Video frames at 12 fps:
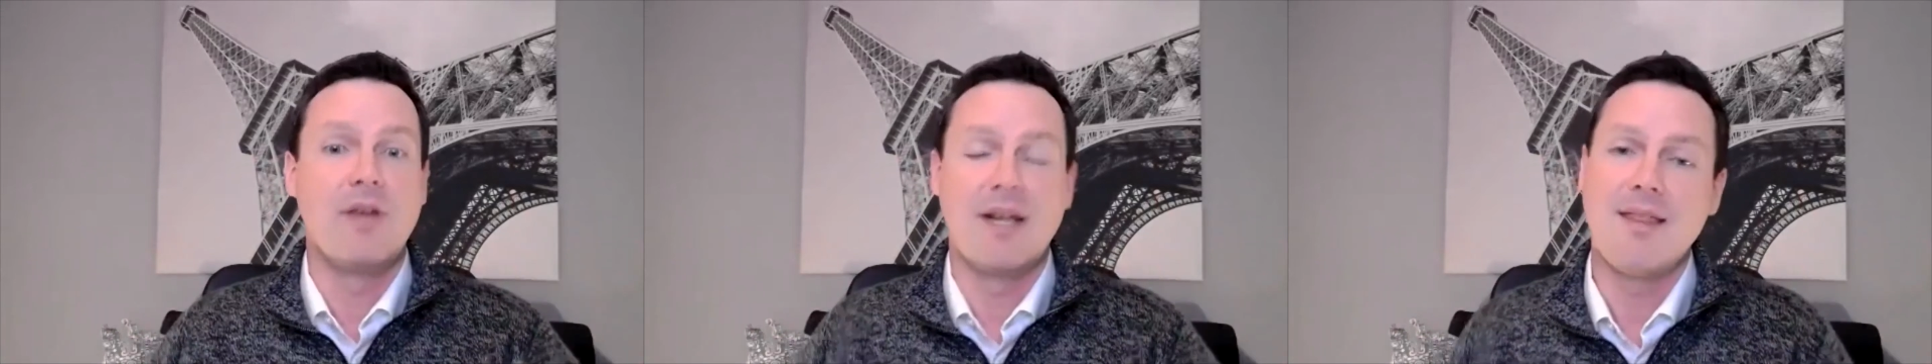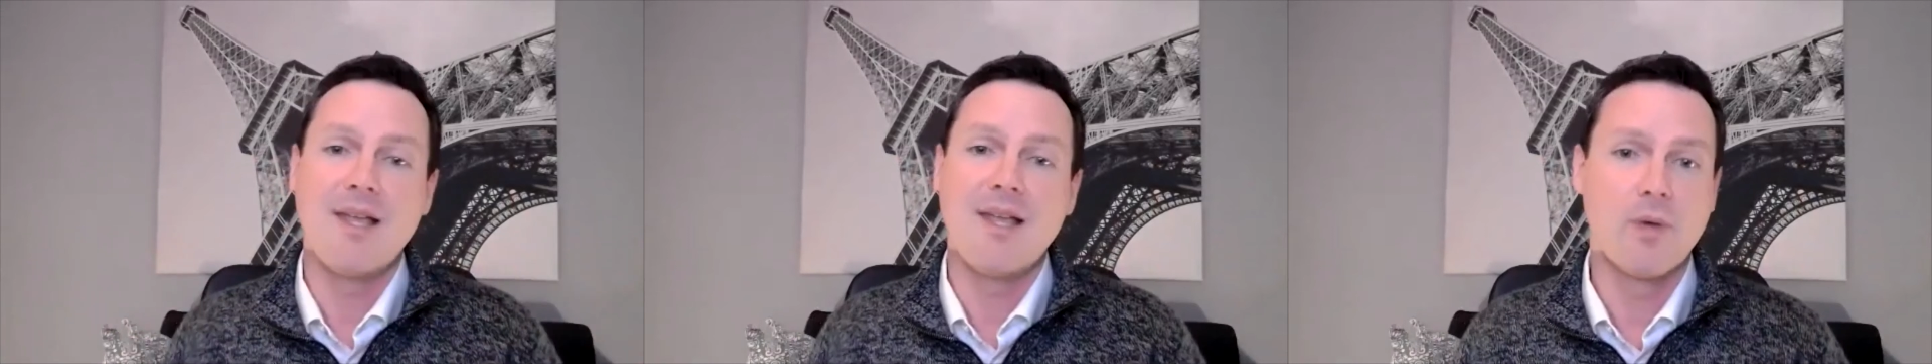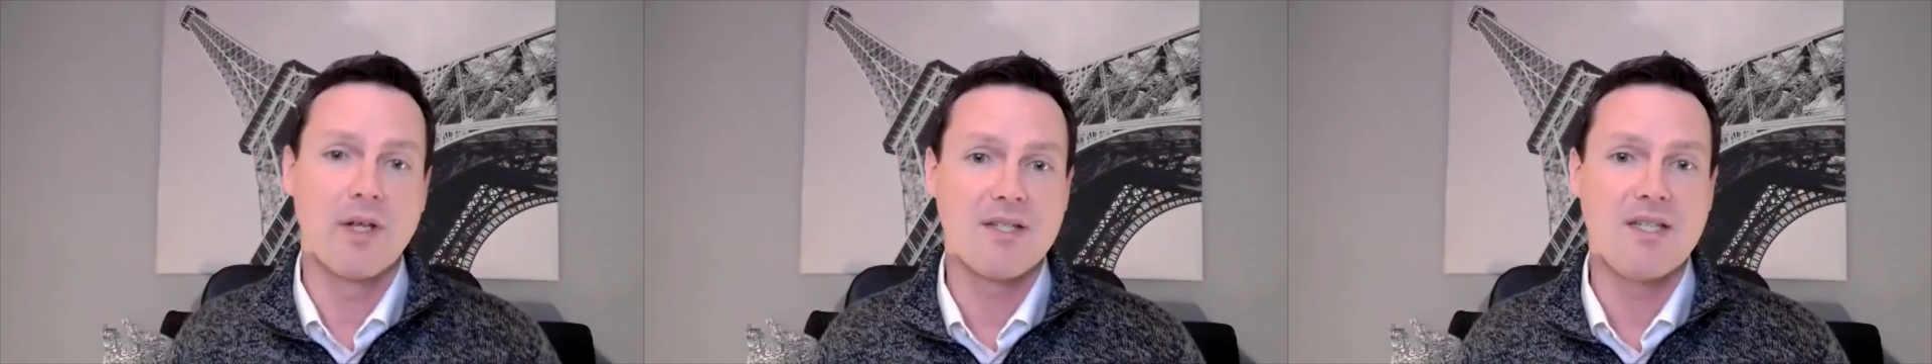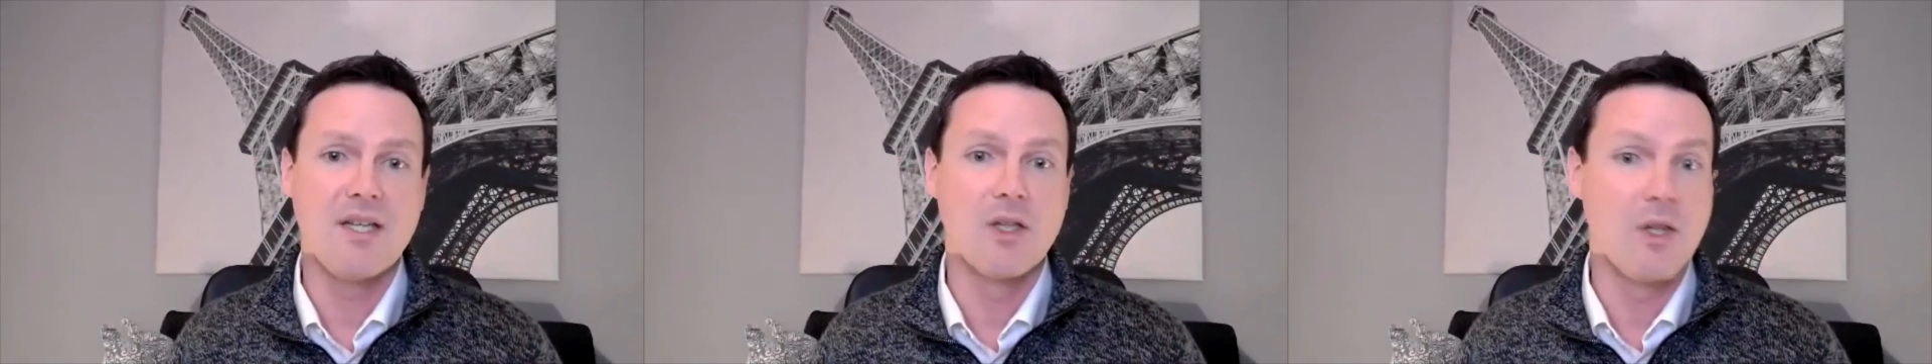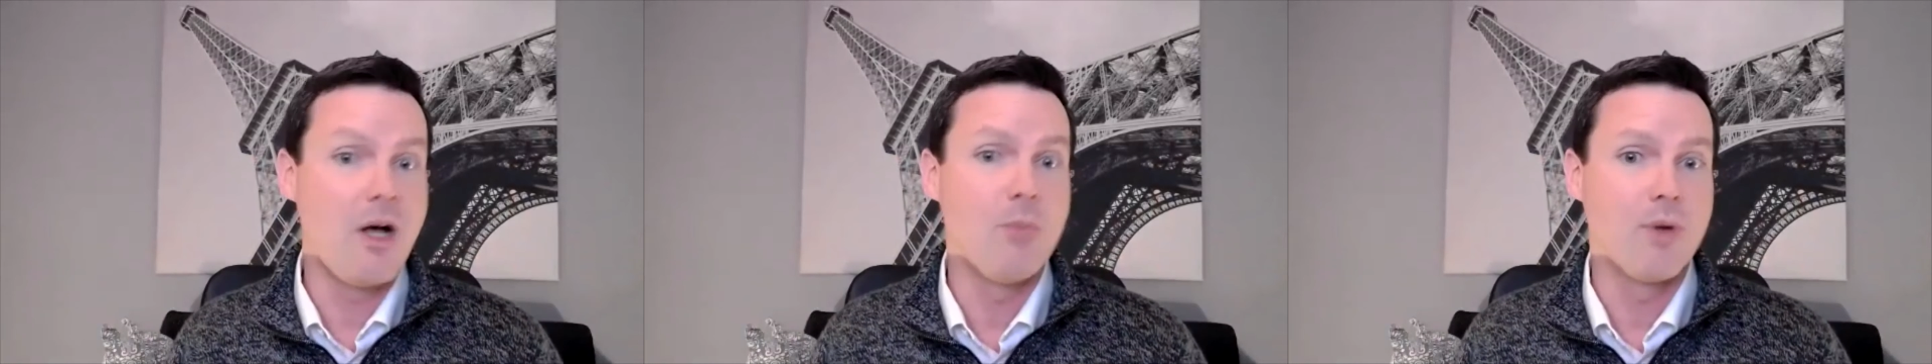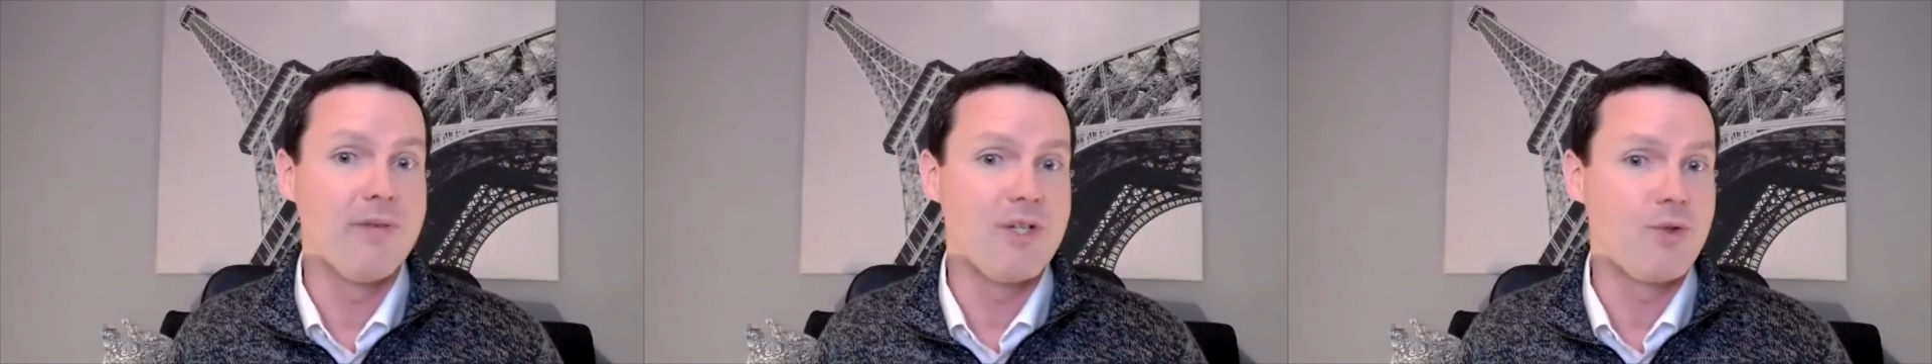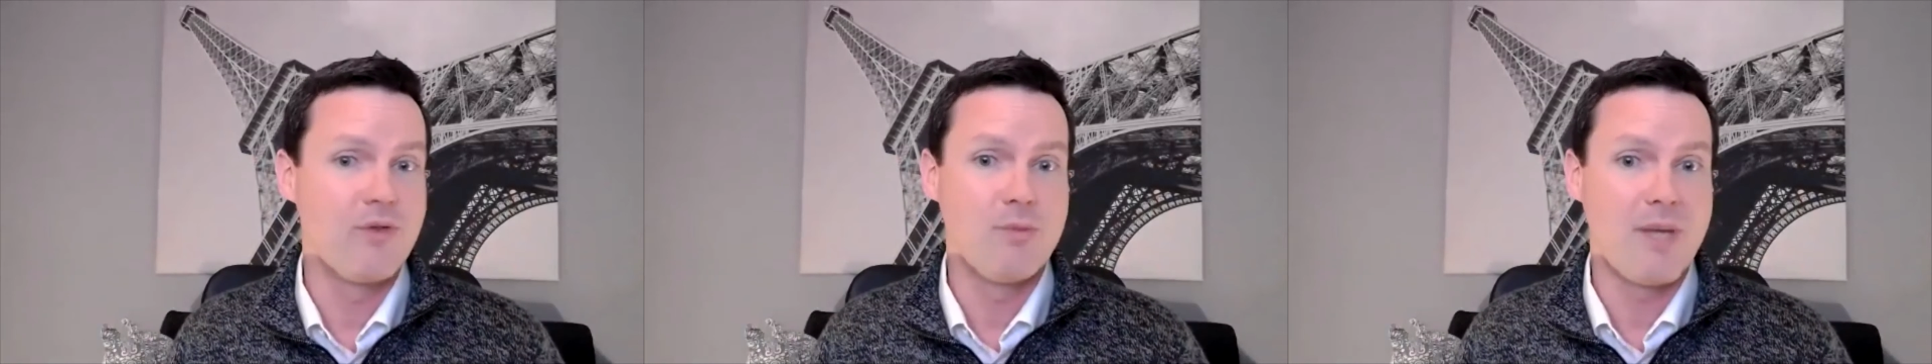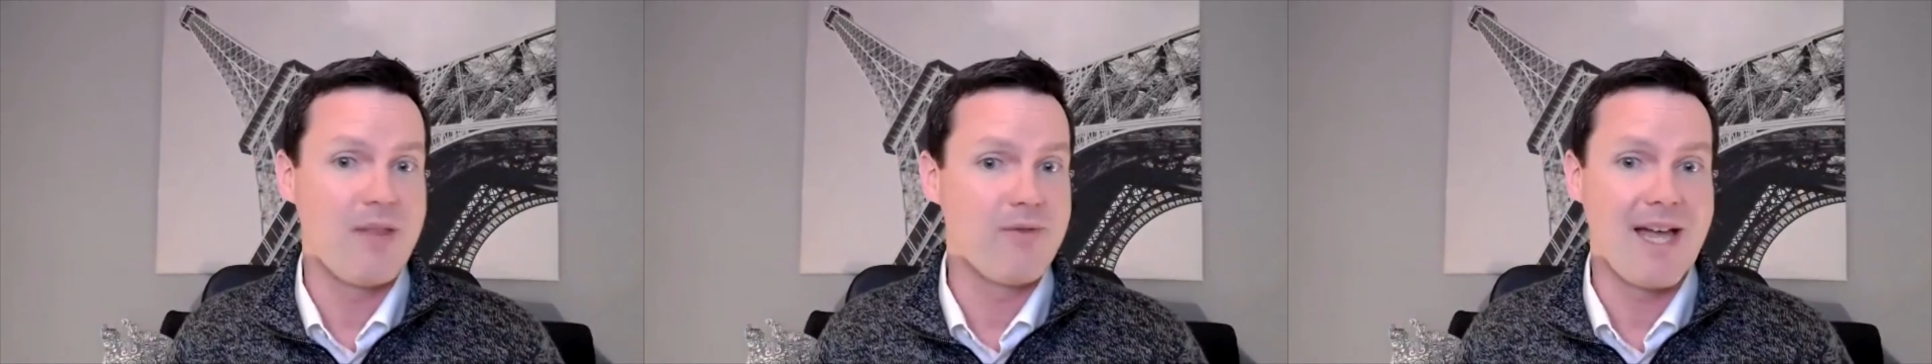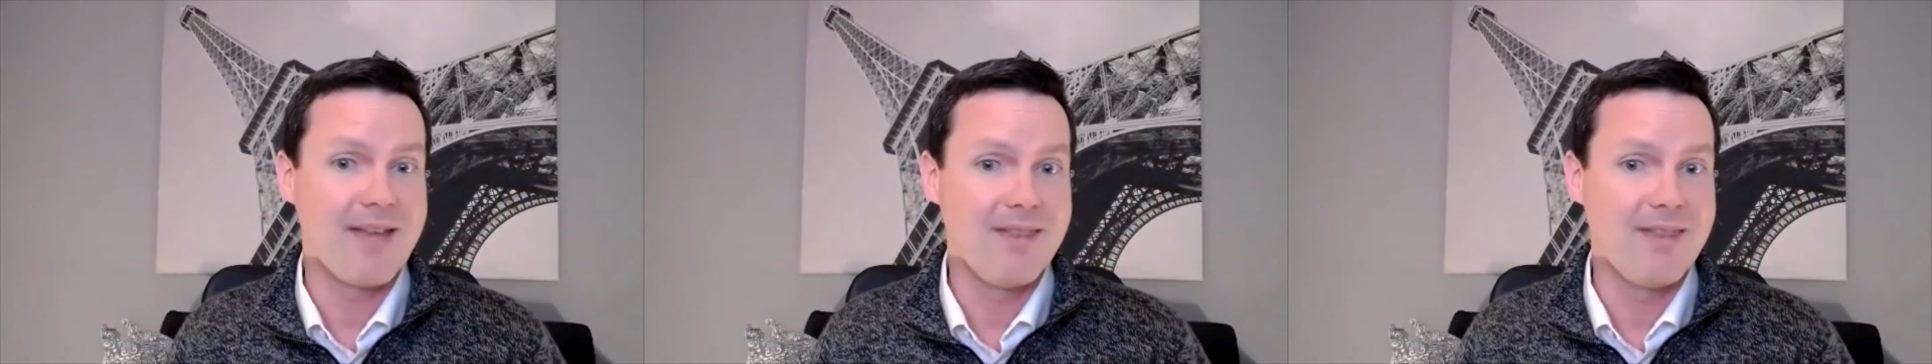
And I think we're going to see a lot more of it driven by the fact